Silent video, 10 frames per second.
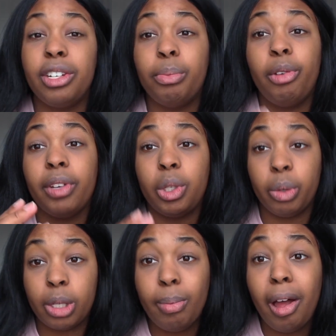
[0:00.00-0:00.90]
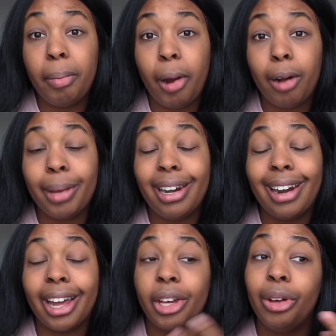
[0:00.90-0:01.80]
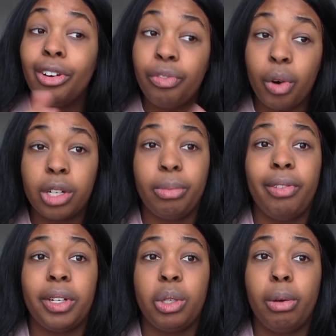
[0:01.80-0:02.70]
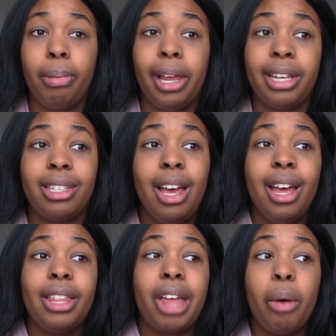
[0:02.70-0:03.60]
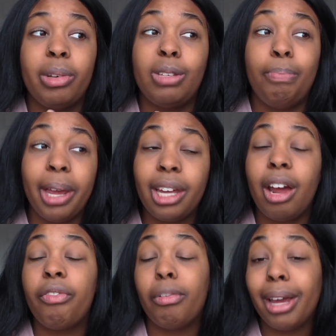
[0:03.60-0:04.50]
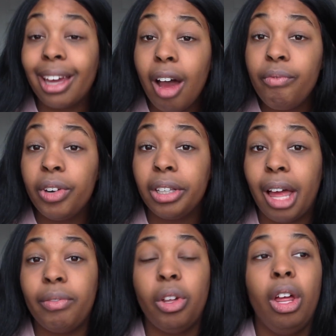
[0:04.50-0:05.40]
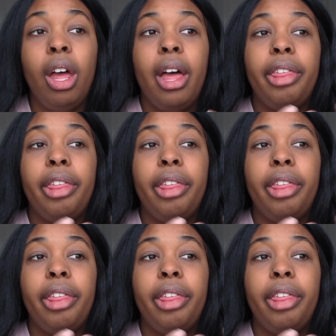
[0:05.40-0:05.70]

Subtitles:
to move into a small apartment, and I couldn't afford to move into a place that was big enough for my comfort level,